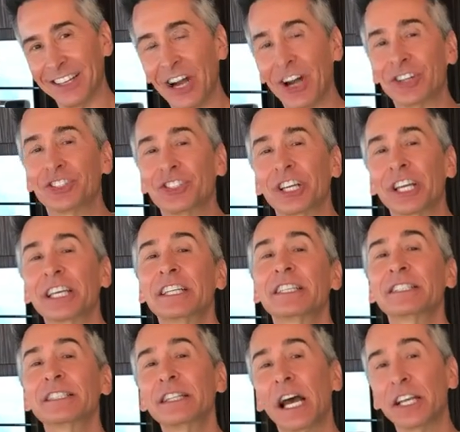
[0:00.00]
Our chicken
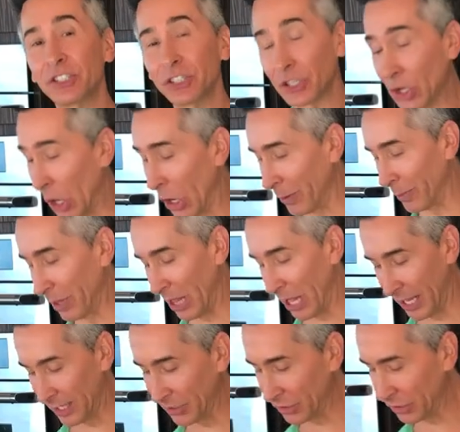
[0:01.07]
is nice and
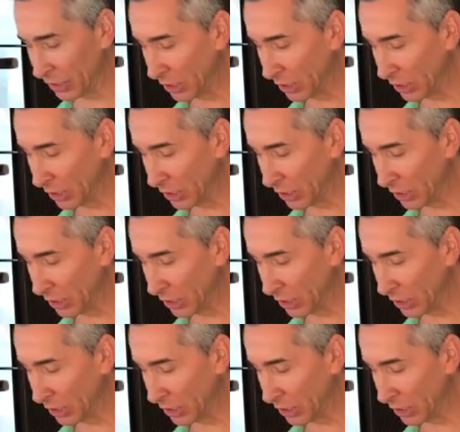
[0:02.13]
caramelized.